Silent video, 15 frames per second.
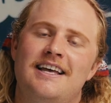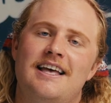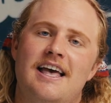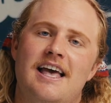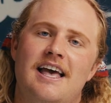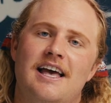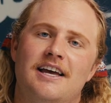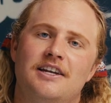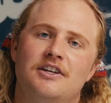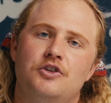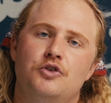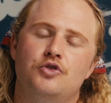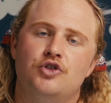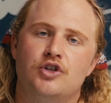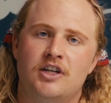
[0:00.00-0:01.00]
and
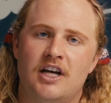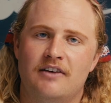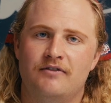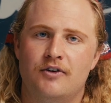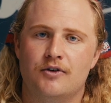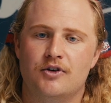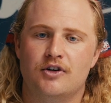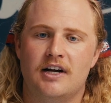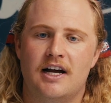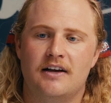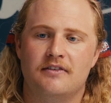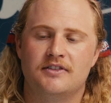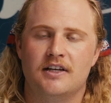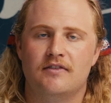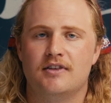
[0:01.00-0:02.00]
you should have
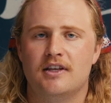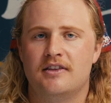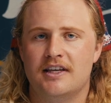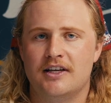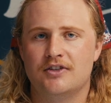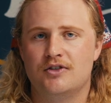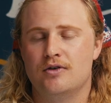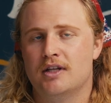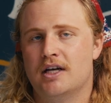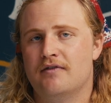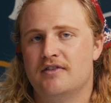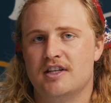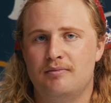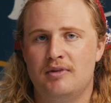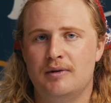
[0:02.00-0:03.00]
photographs of the things you love
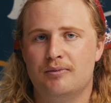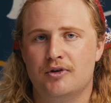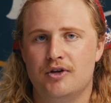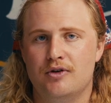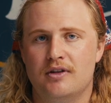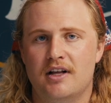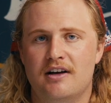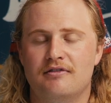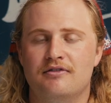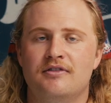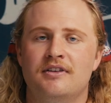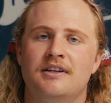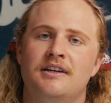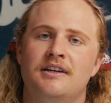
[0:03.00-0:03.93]
and the people you love.